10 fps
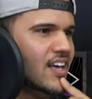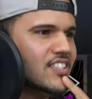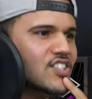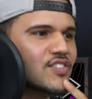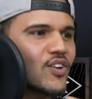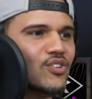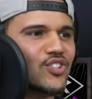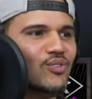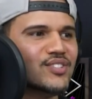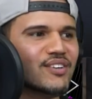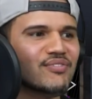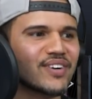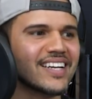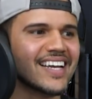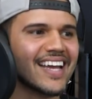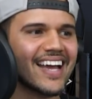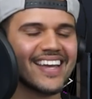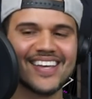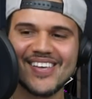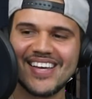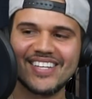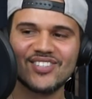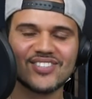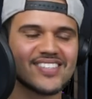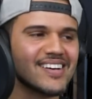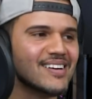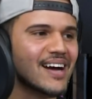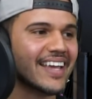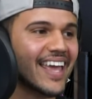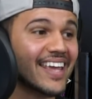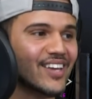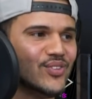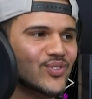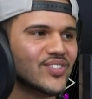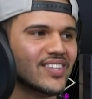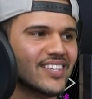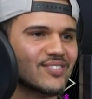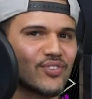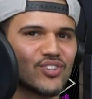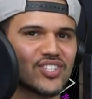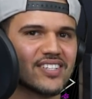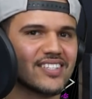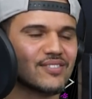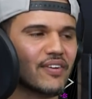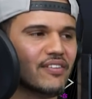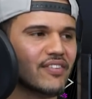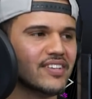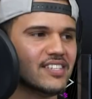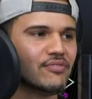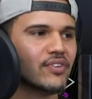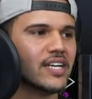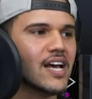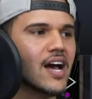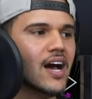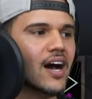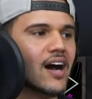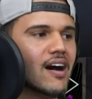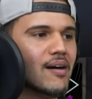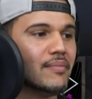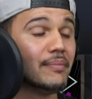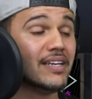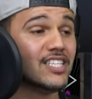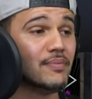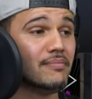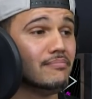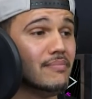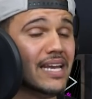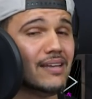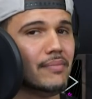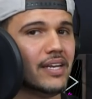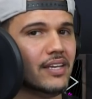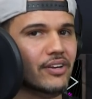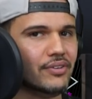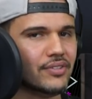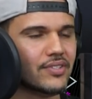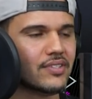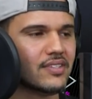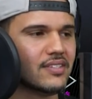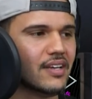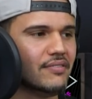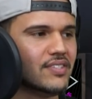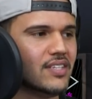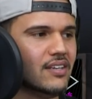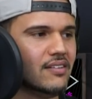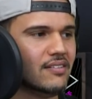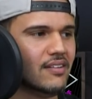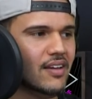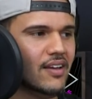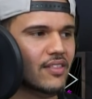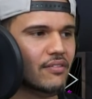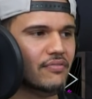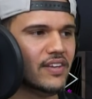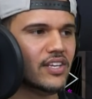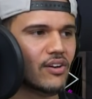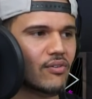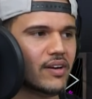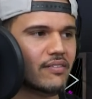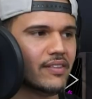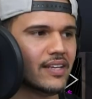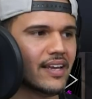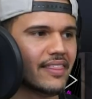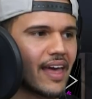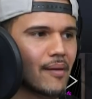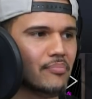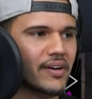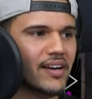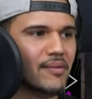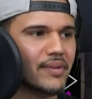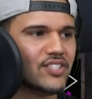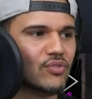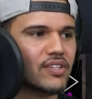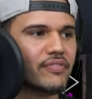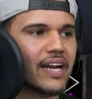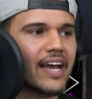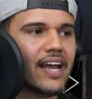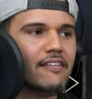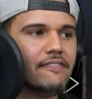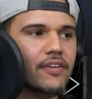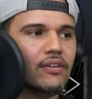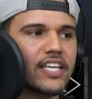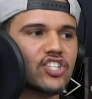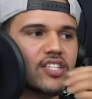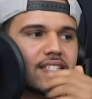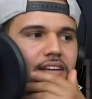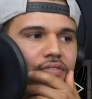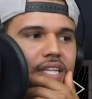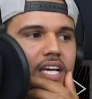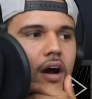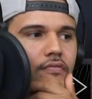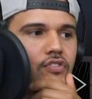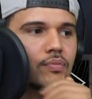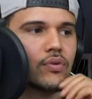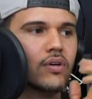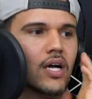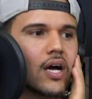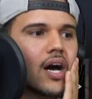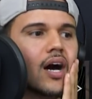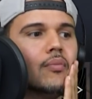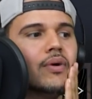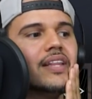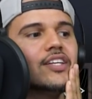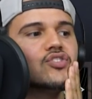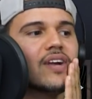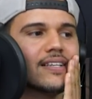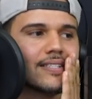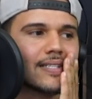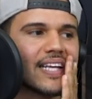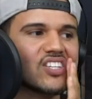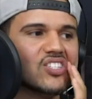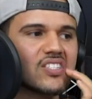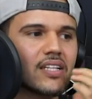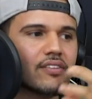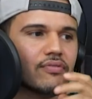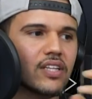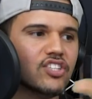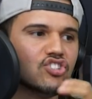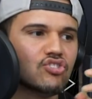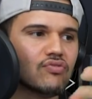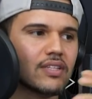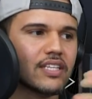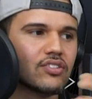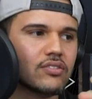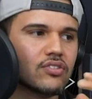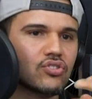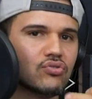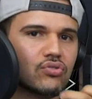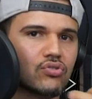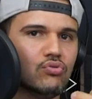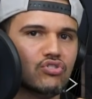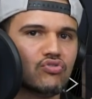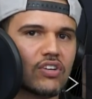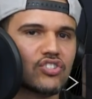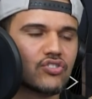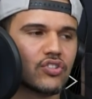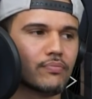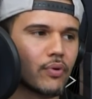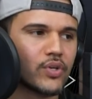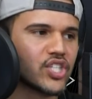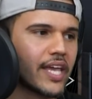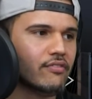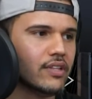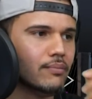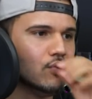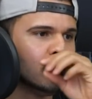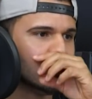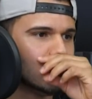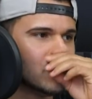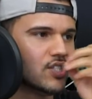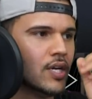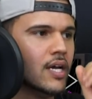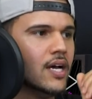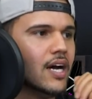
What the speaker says: This is so different. I can't get used to this version. It's very, very different. I mean, it's been many years since I've seen the video and everything like that, but it's so different. And I feel like she's not really comfortable in that dress. Like she's like really like too structured to the point where she can't really move too much.